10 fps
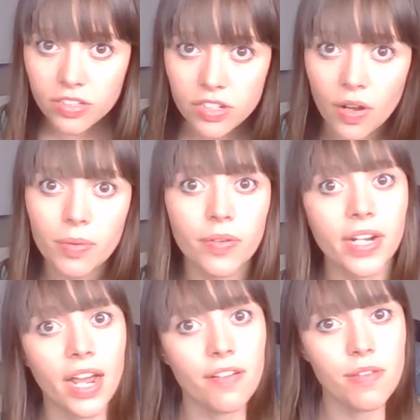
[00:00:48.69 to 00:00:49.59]
so I'm
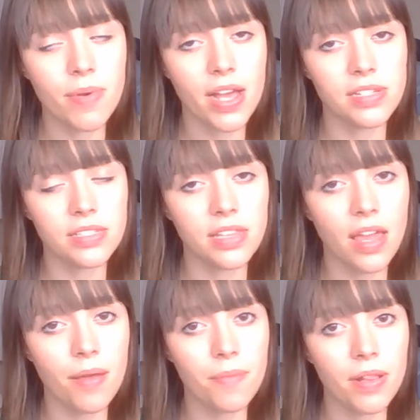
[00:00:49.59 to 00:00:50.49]
going to have them ask
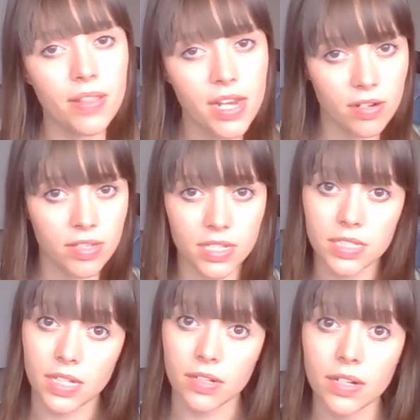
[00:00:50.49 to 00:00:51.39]
them later this
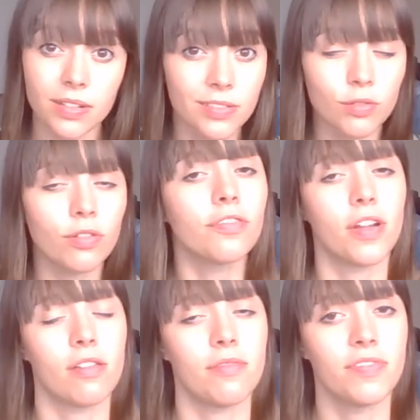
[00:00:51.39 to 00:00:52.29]
year and do a
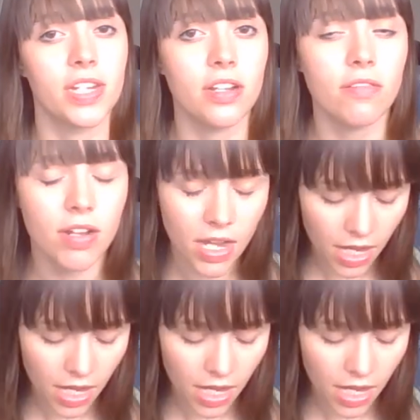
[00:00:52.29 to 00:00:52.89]
follow-up video.